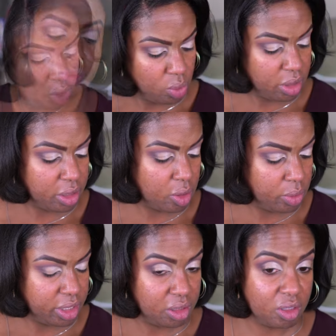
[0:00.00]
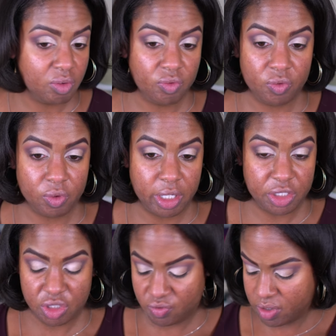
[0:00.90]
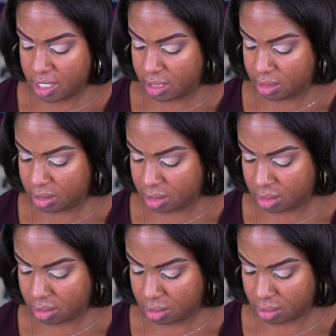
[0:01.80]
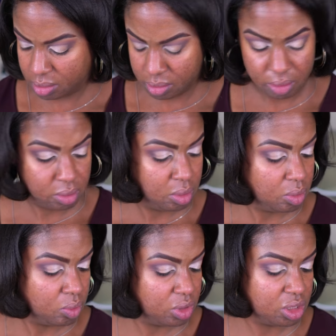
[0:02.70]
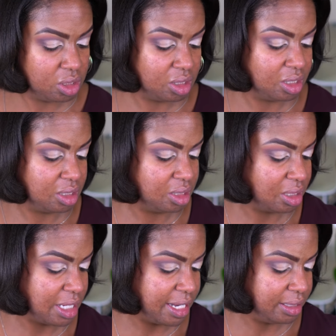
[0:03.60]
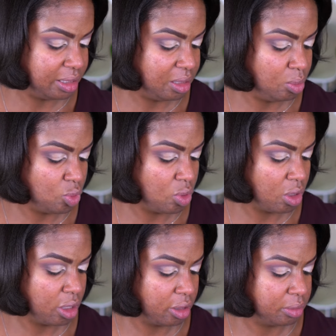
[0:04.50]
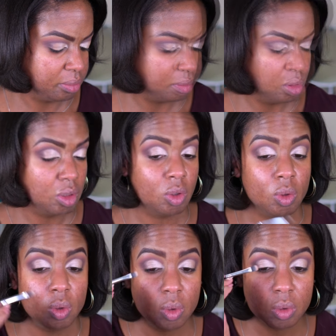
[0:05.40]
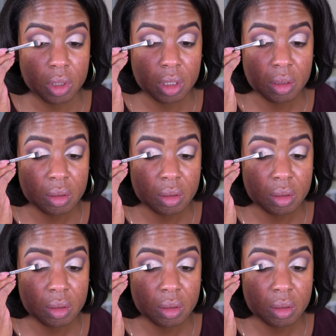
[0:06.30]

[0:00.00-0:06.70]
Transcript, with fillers: We're going to go with Fresh Face, which is the slightly more gold.